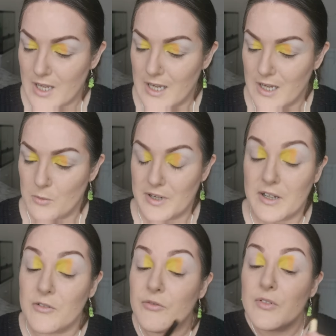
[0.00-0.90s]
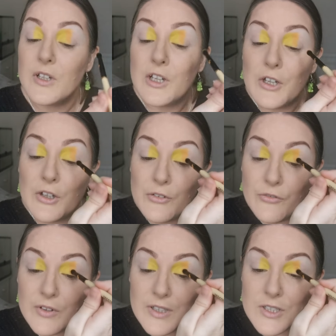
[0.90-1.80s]
uh, when I've
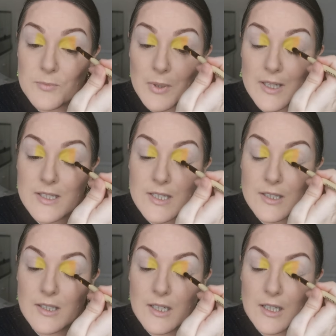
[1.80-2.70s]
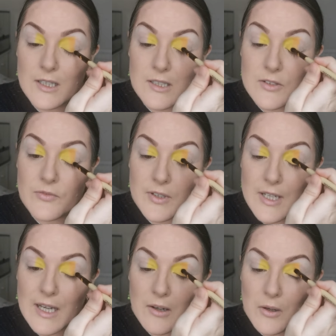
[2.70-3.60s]
finished placing the colours. For
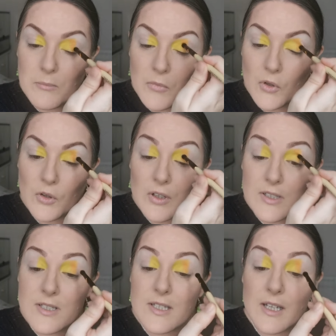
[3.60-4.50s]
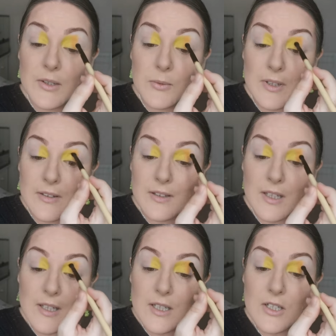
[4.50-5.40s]
now I'm more concerned with
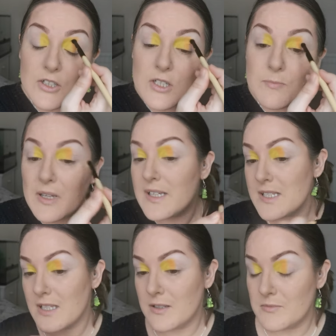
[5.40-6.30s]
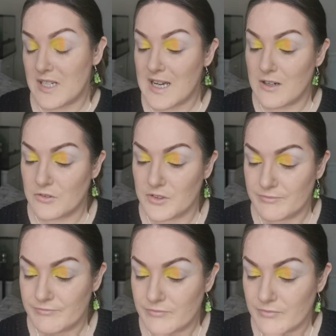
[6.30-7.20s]
just placing them down
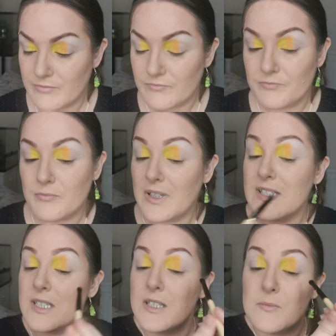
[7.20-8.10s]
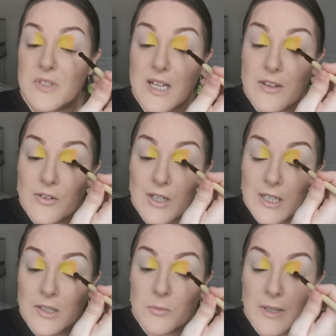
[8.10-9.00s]
and blending them together a
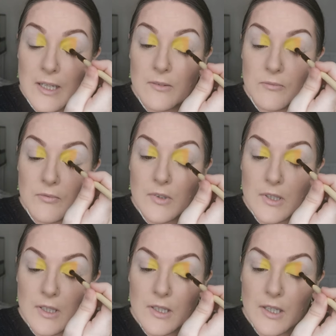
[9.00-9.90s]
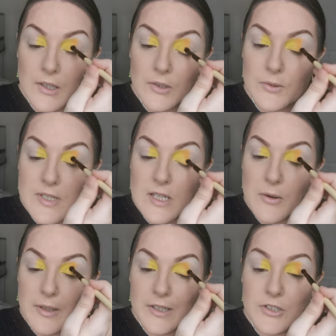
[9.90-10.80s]
little bit. I can always
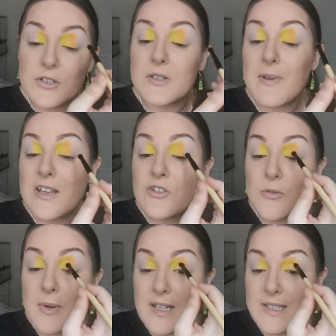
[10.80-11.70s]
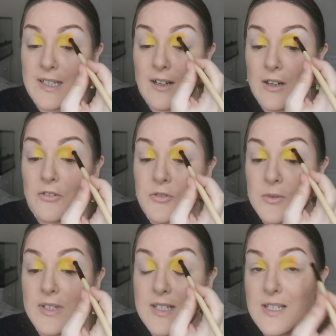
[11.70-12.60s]
go in and do some extra blending
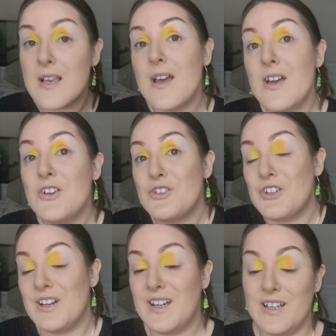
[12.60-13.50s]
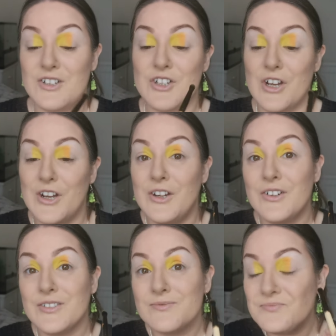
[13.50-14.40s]
afterwards should I need to.